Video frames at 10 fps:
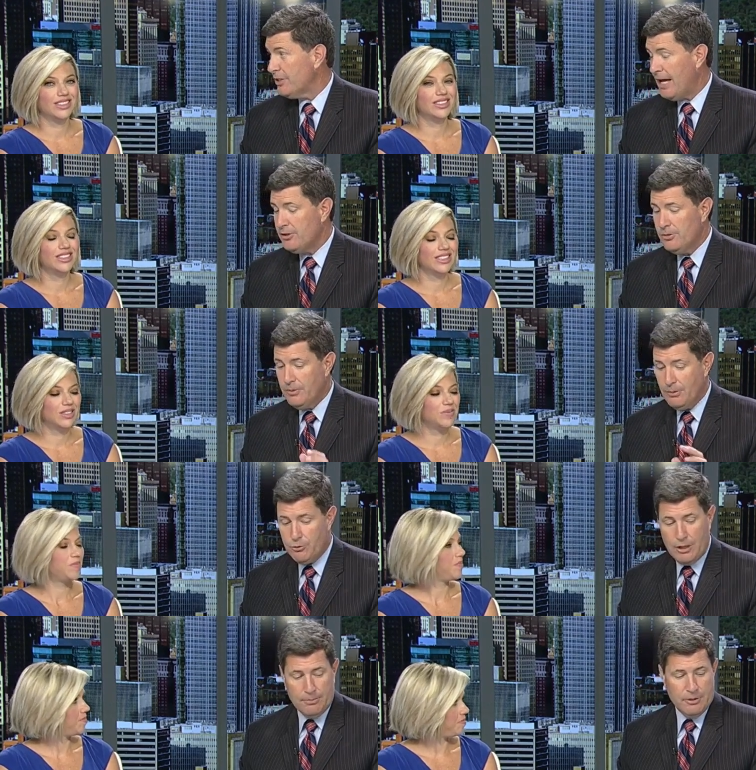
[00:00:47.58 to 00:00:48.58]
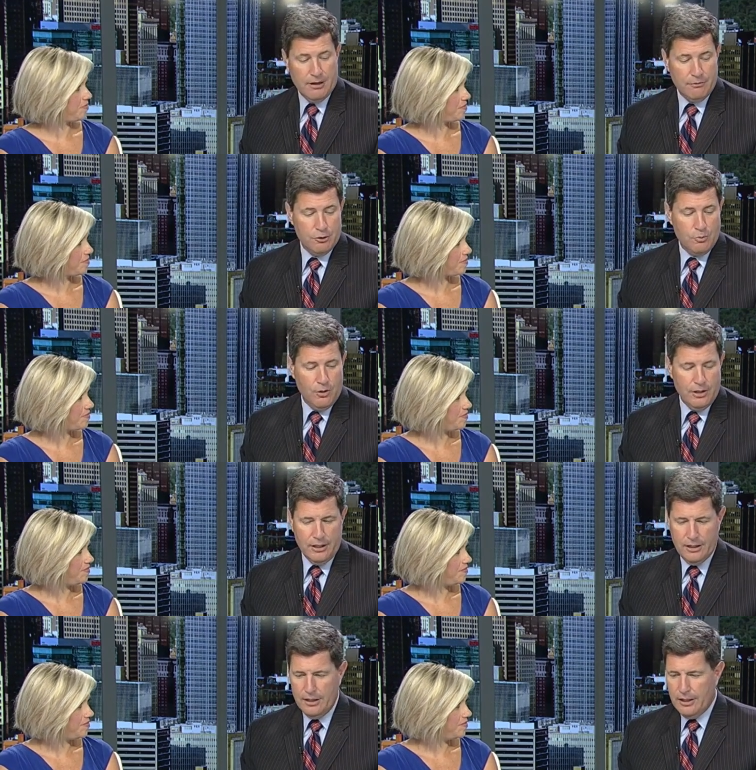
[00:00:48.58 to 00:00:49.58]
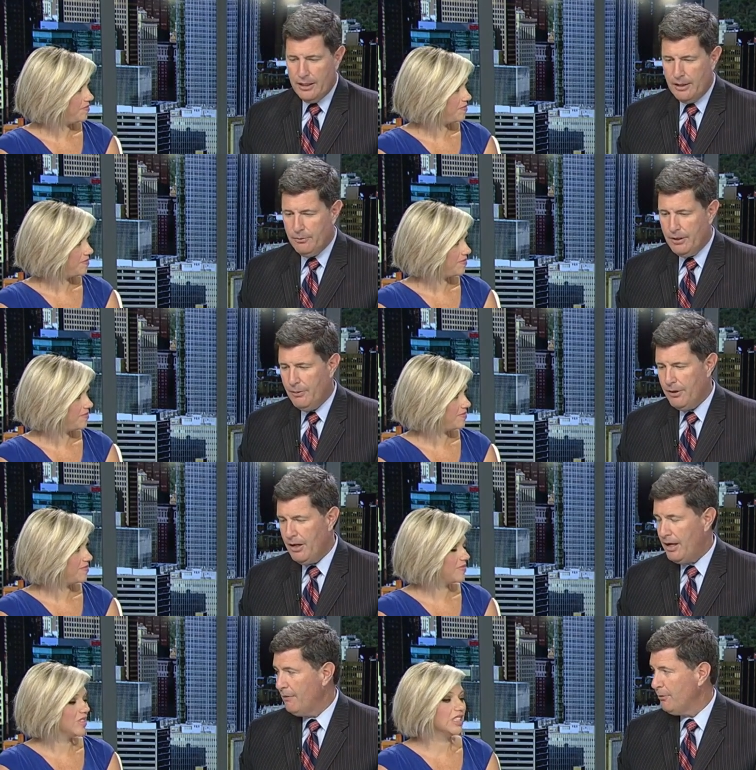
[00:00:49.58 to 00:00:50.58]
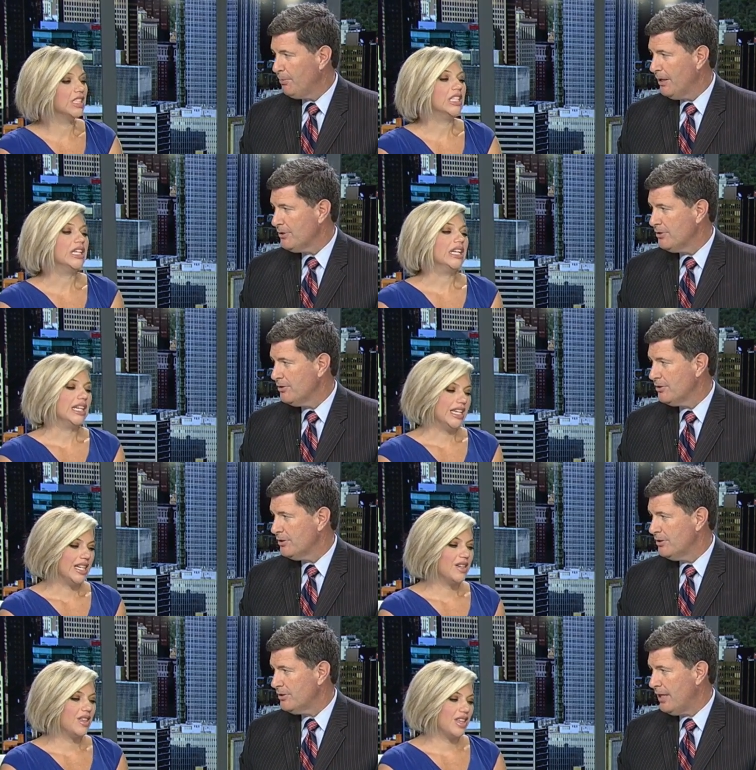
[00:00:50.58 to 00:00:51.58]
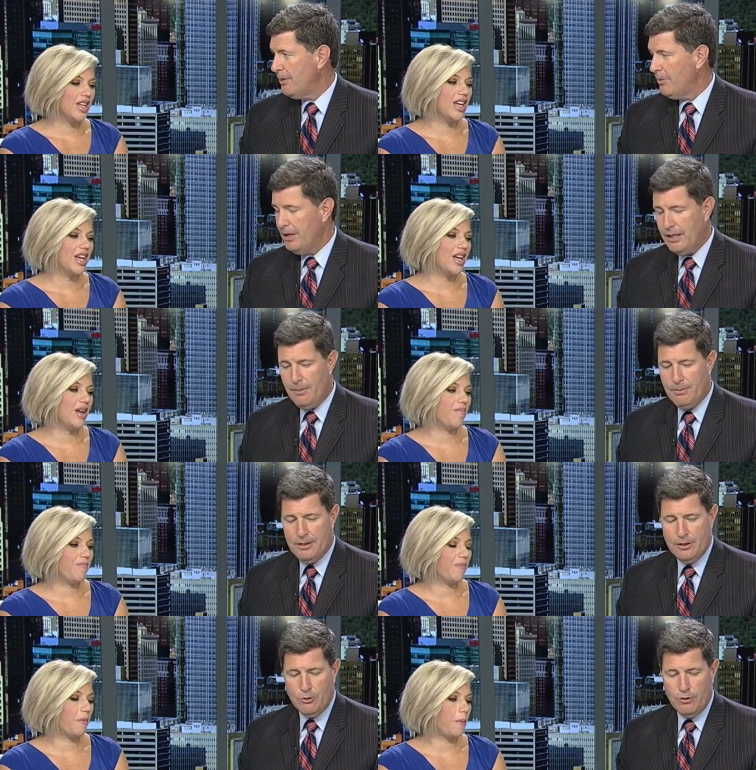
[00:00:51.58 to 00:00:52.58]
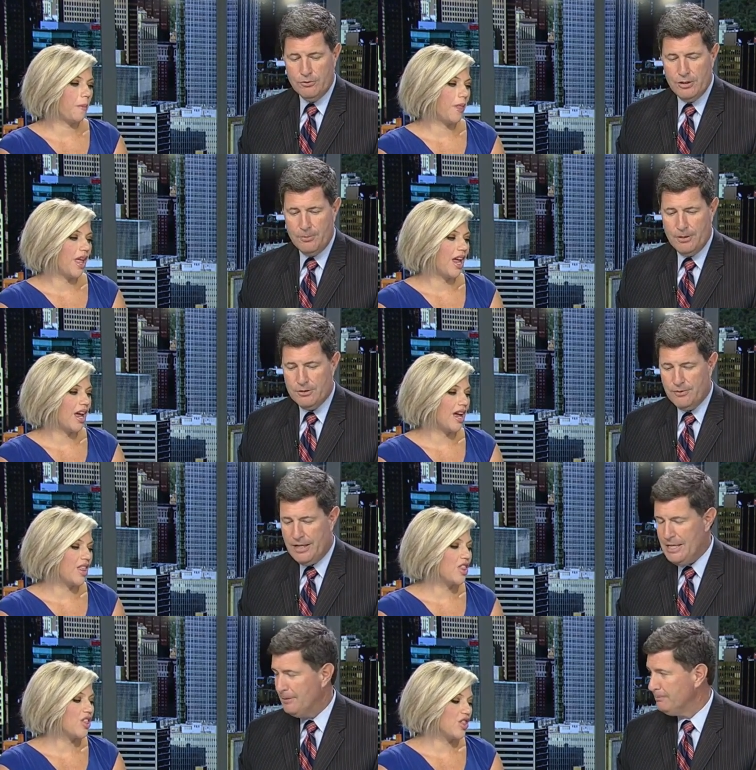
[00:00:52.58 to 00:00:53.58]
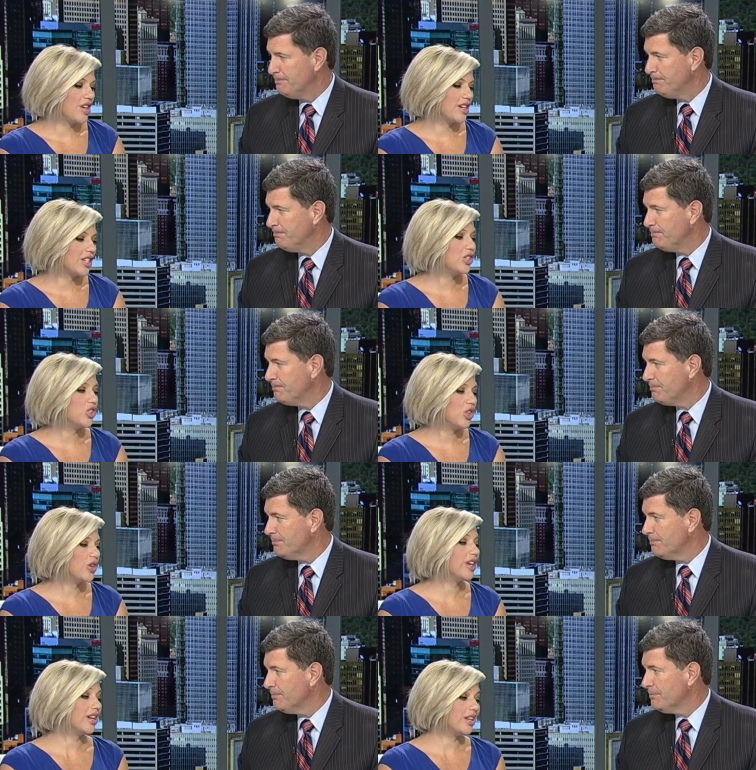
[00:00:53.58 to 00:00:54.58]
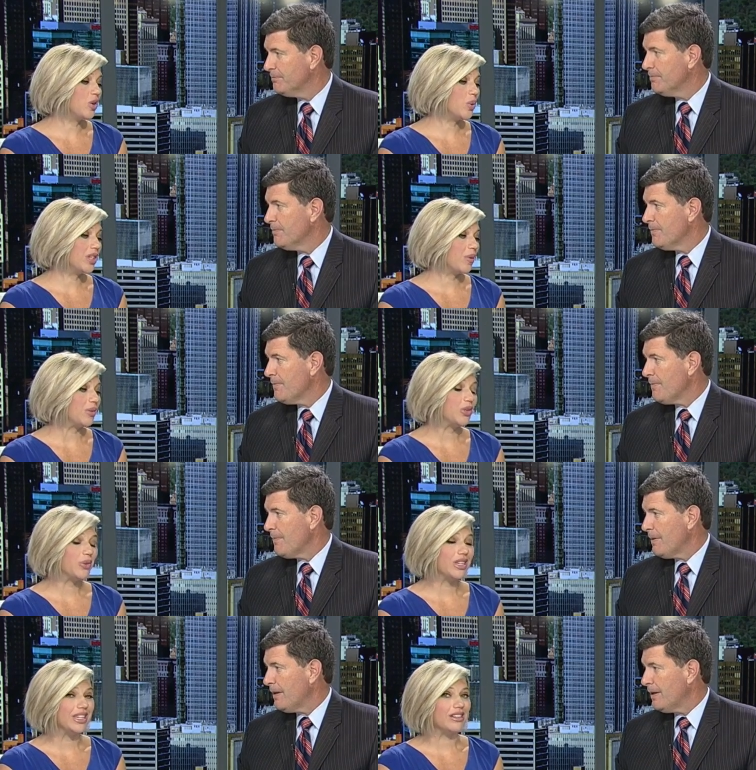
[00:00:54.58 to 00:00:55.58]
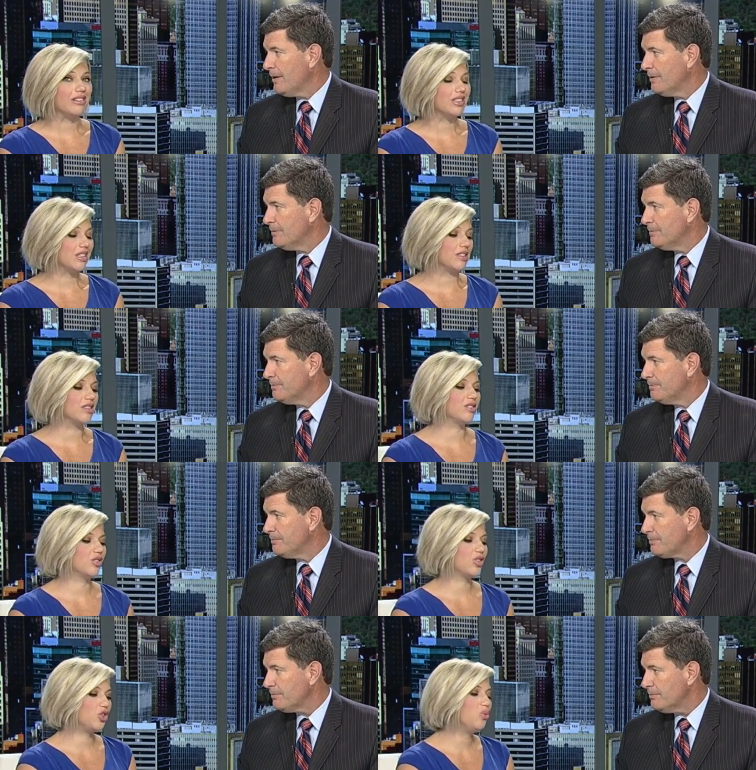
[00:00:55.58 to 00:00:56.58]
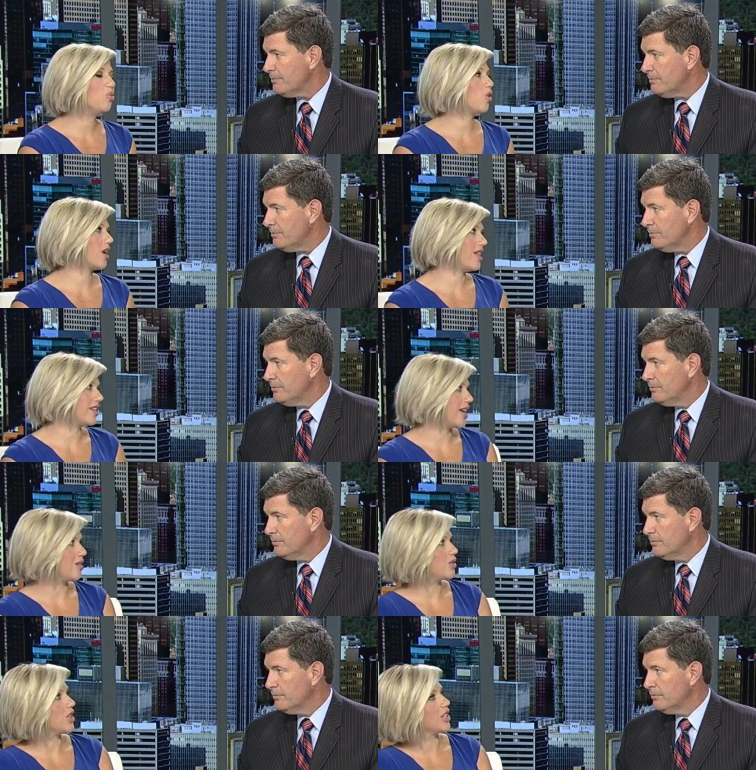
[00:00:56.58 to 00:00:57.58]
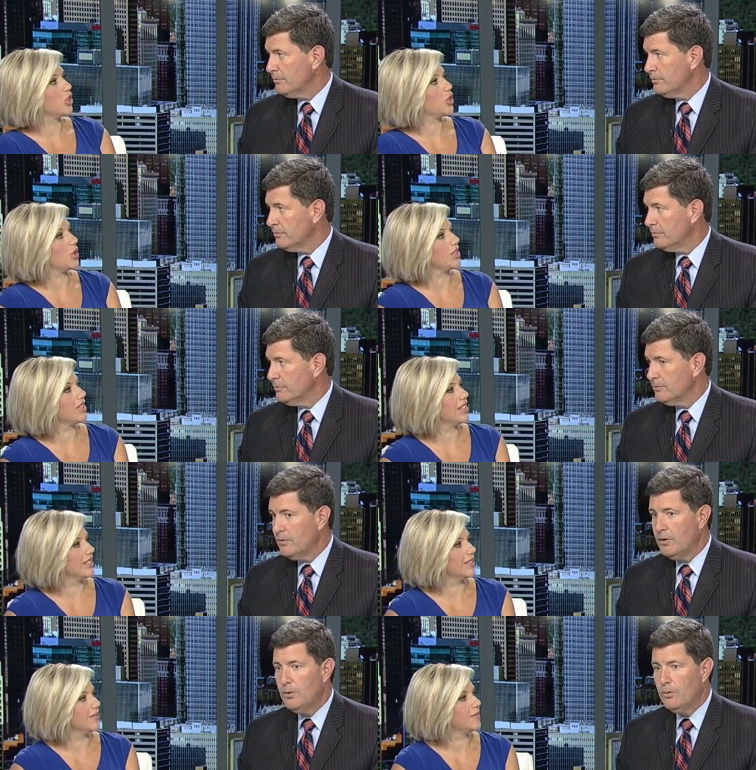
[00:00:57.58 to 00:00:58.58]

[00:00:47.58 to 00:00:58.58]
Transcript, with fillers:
Speaker 1: has them. They were dropped off this morning. And we got one hot off the presses designed by a company in Grove City, Pennsylvania.
Speaker 2: The concern, and I know what they were doing here, is that there are two more alligators on that shirt than